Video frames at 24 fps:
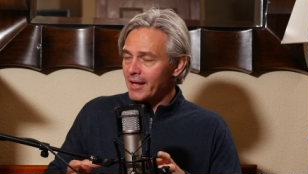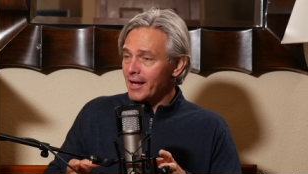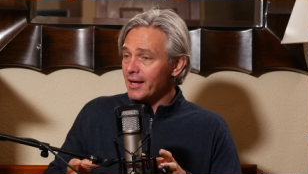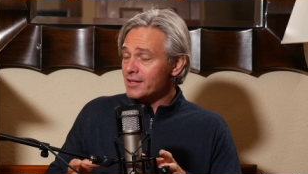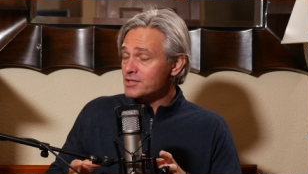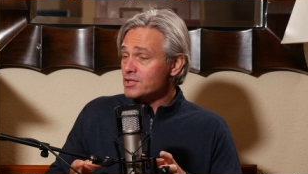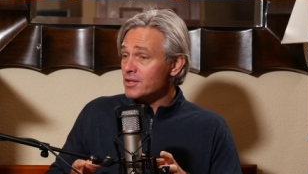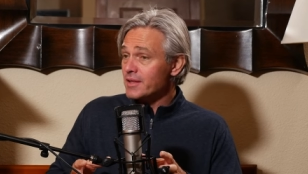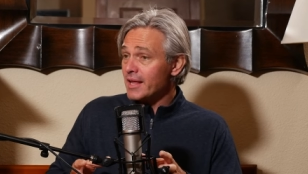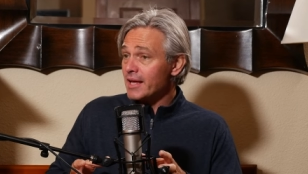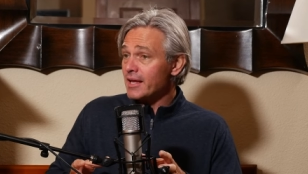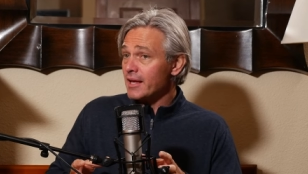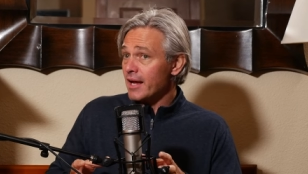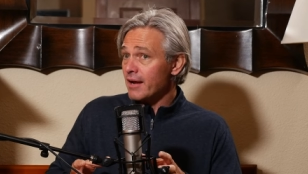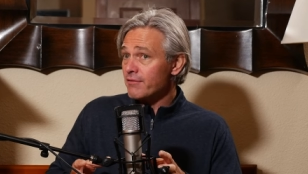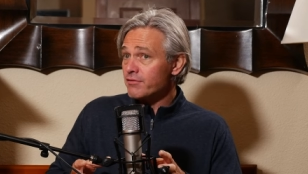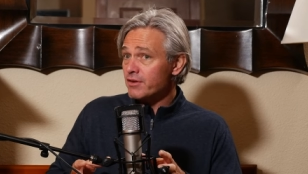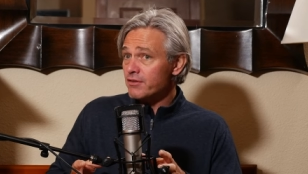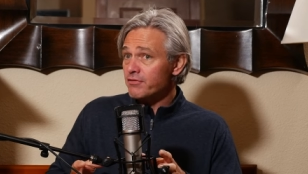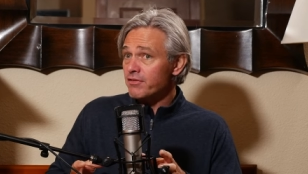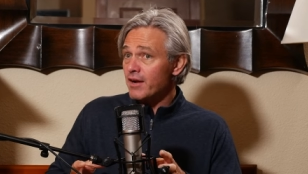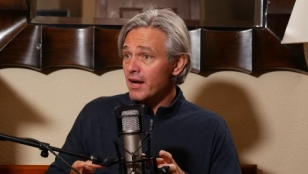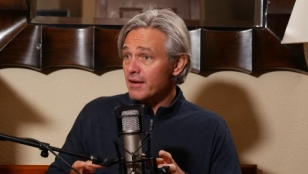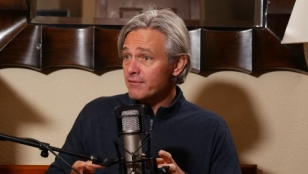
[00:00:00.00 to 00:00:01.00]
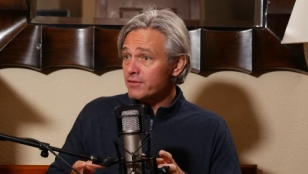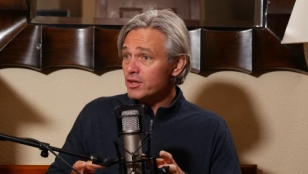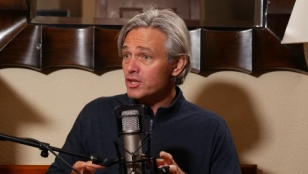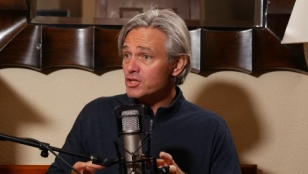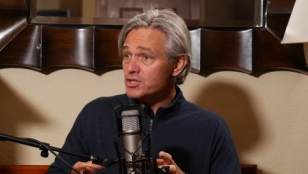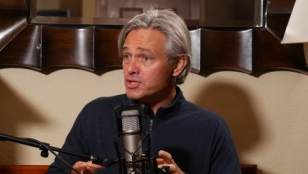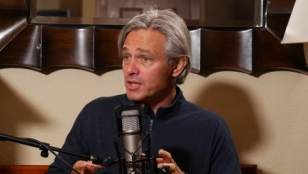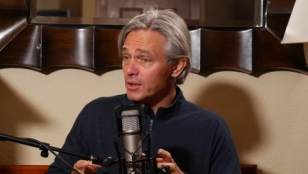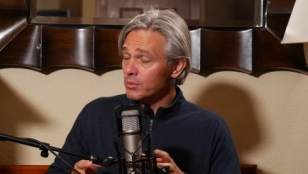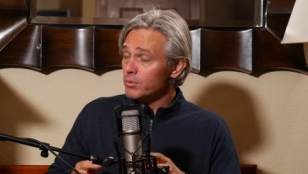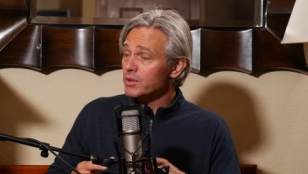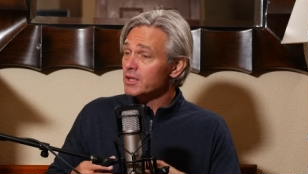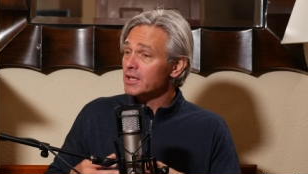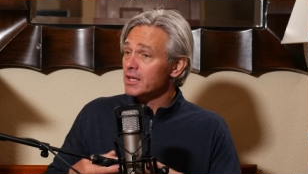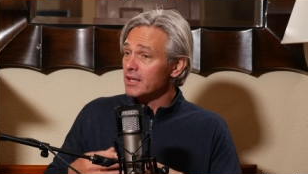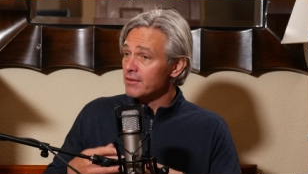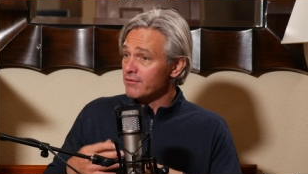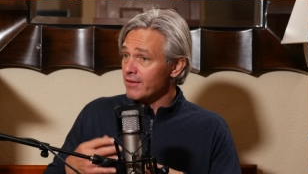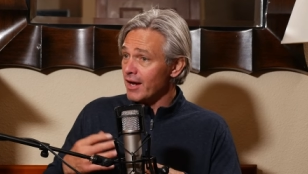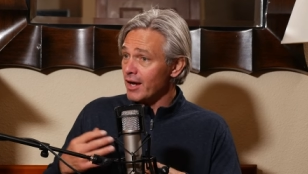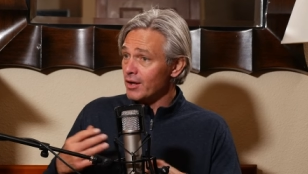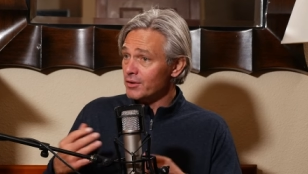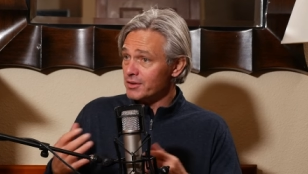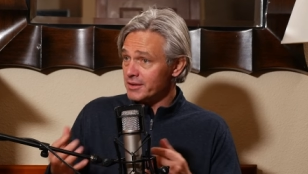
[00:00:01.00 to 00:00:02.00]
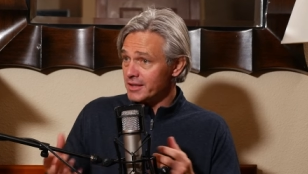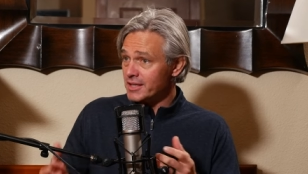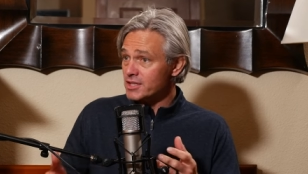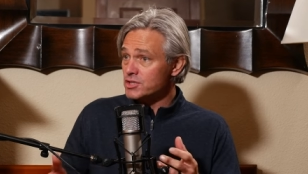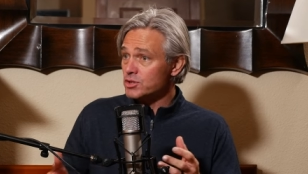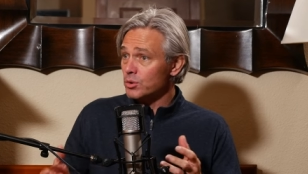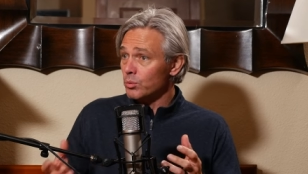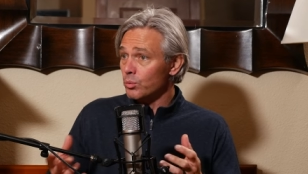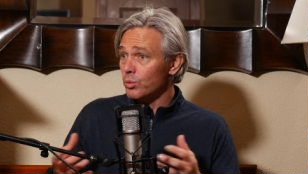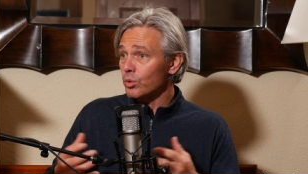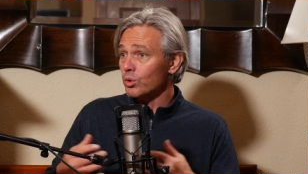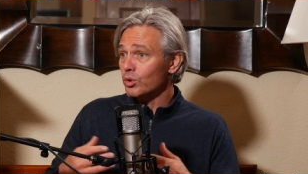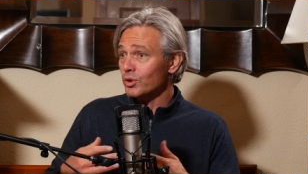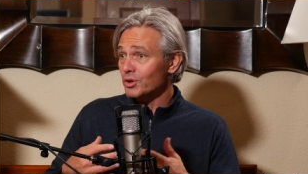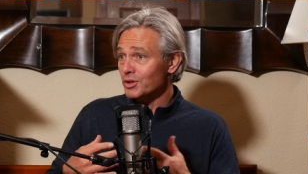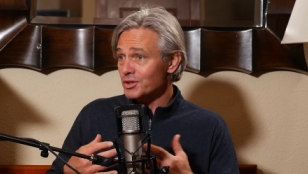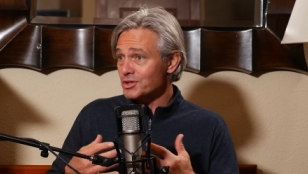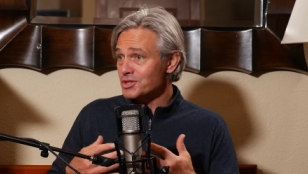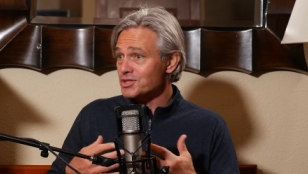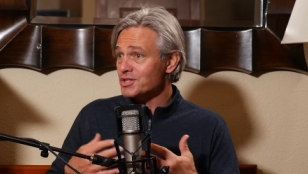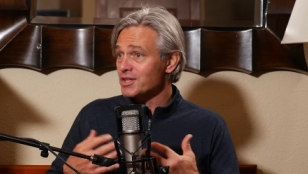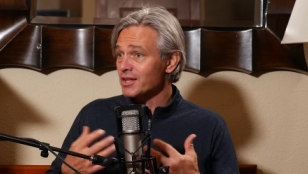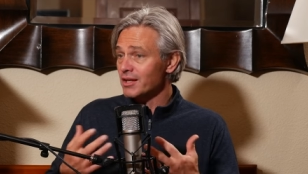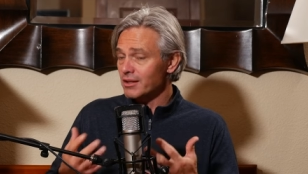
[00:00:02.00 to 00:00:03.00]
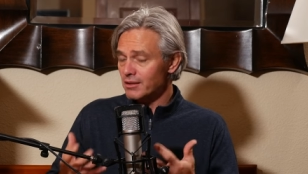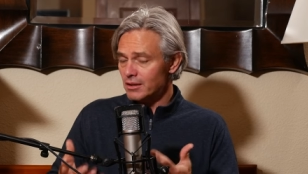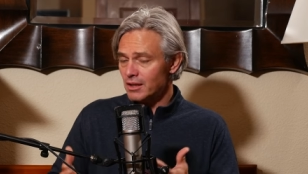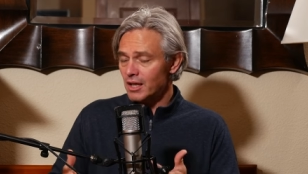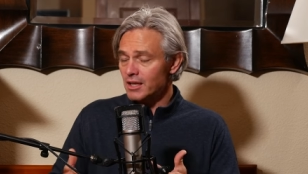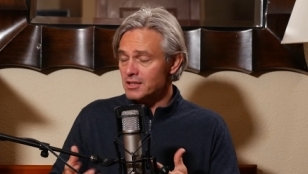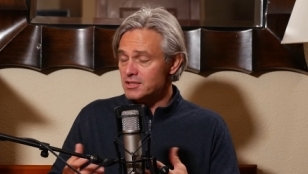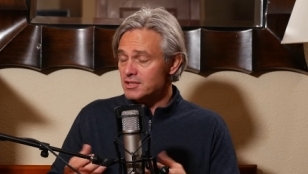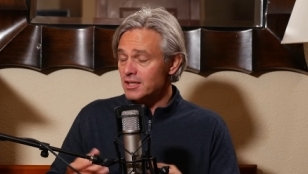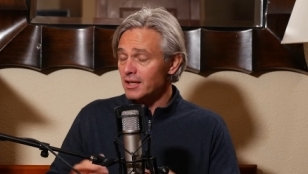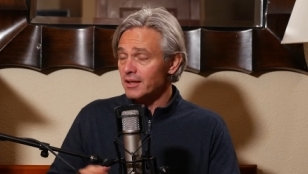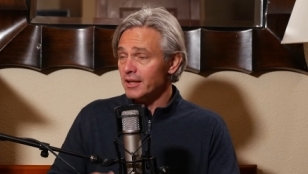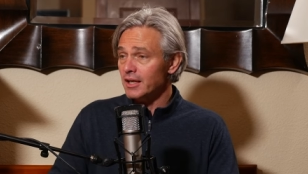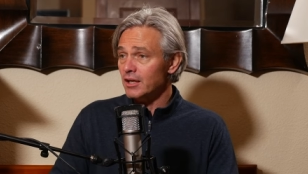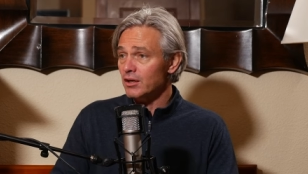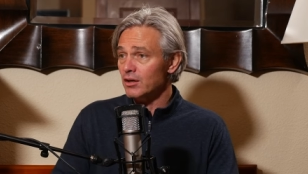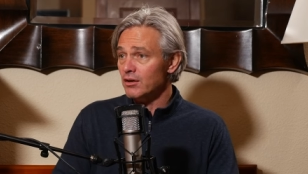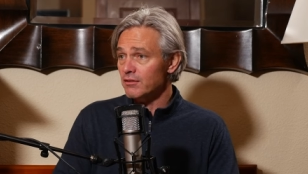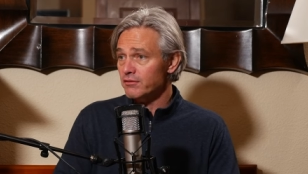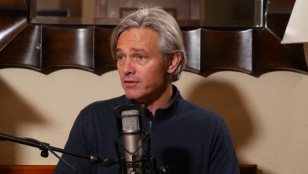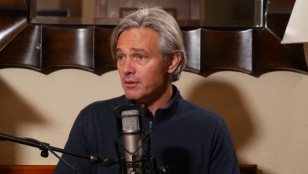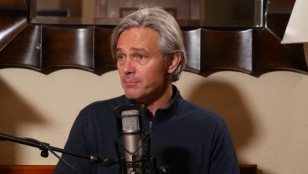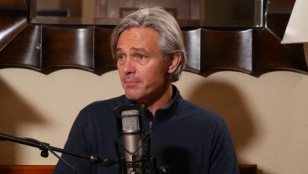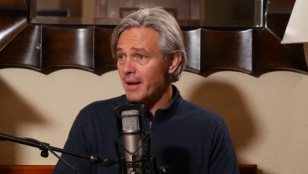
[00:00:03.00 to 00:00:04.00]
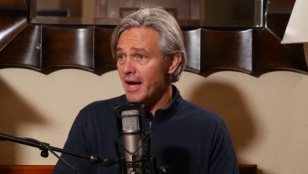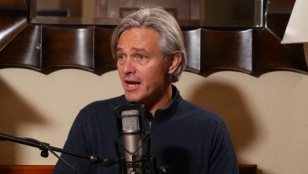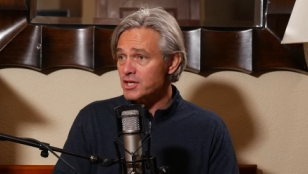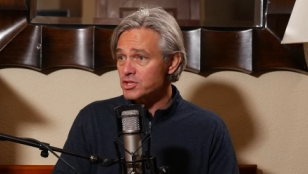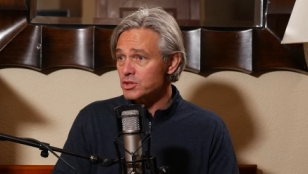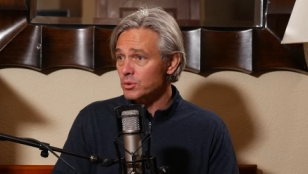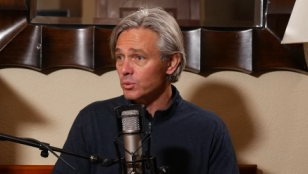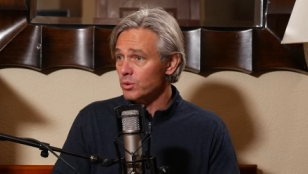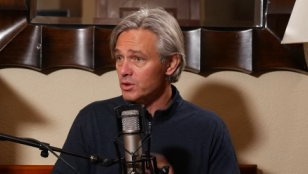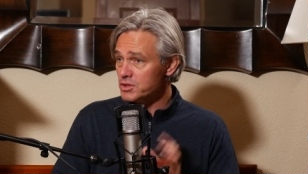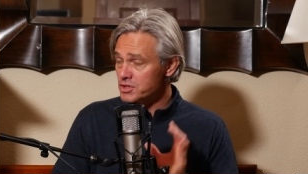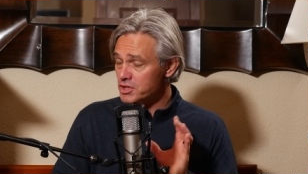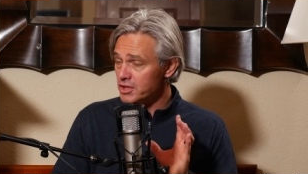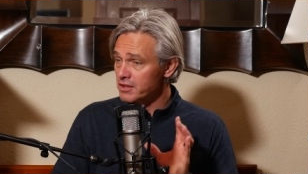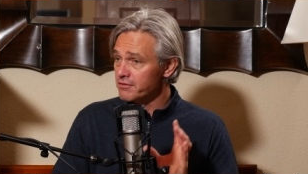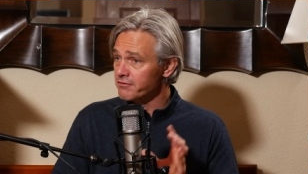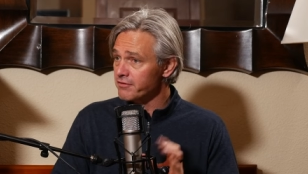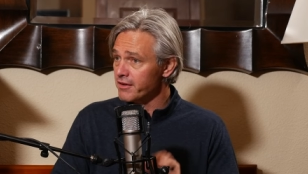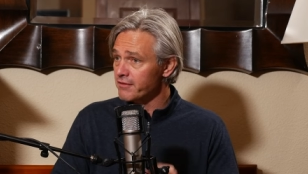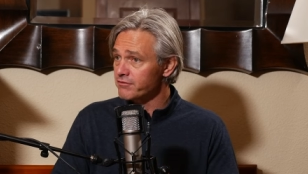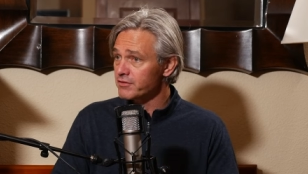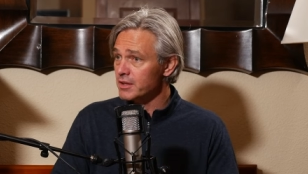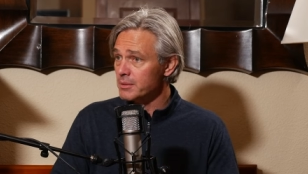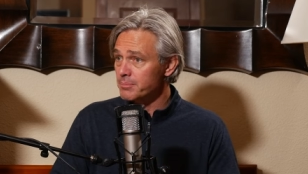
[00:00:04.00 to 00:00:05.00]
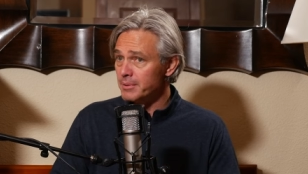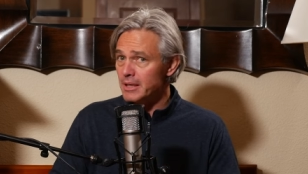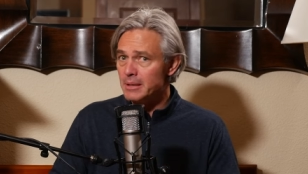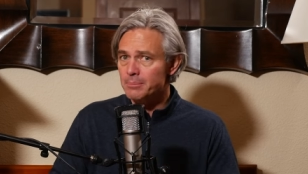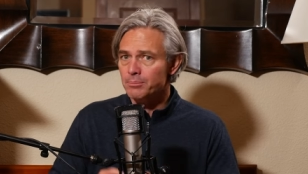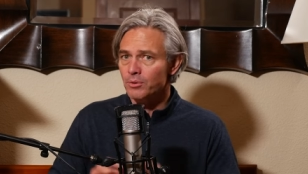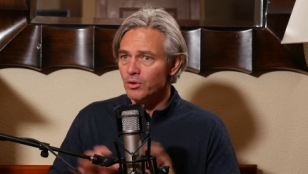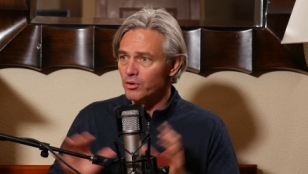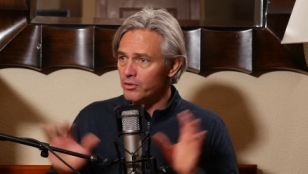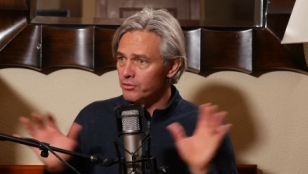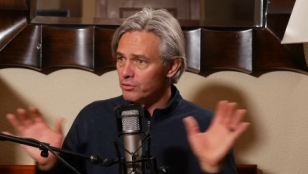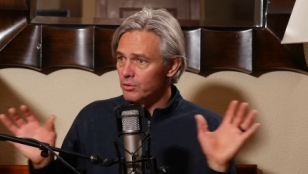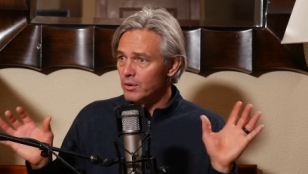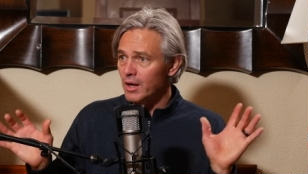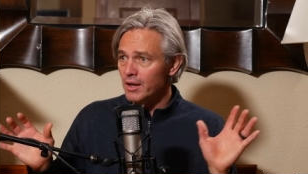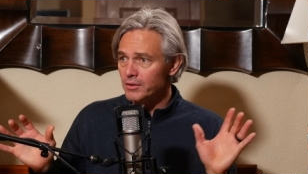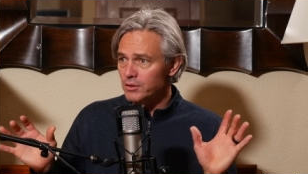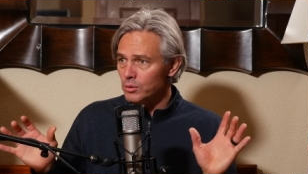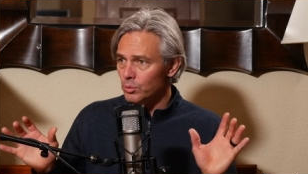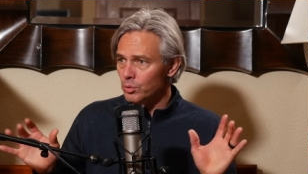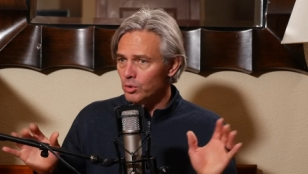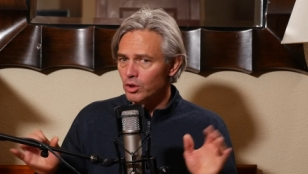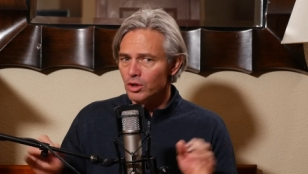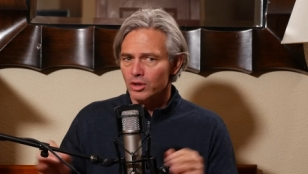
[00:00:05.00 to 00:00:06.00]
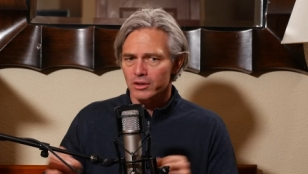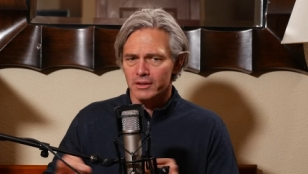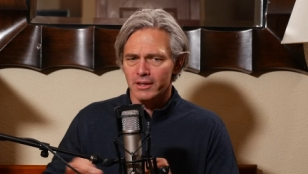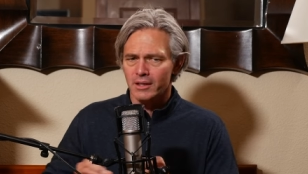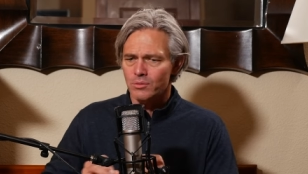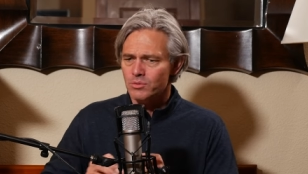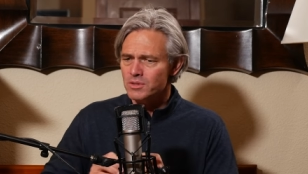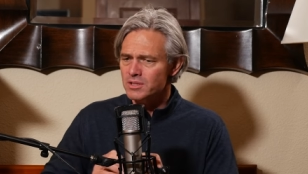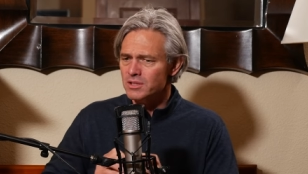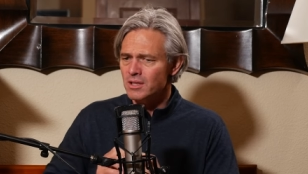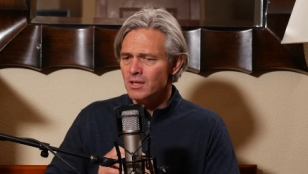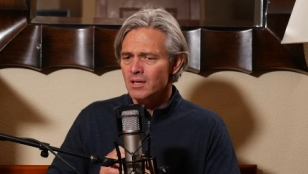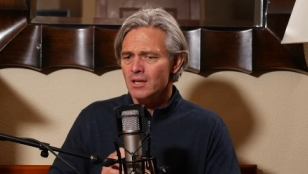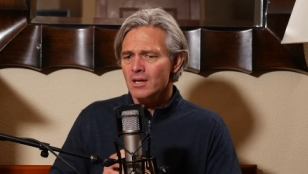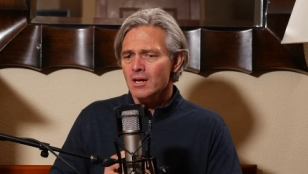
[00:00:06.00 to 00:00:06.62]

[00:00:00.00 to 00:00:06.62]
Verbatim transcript: and, so they every five years they would give out these awards, the Unsung Hero of Compassion Awards, oh, to fifty cool. people throughout the world, and it was,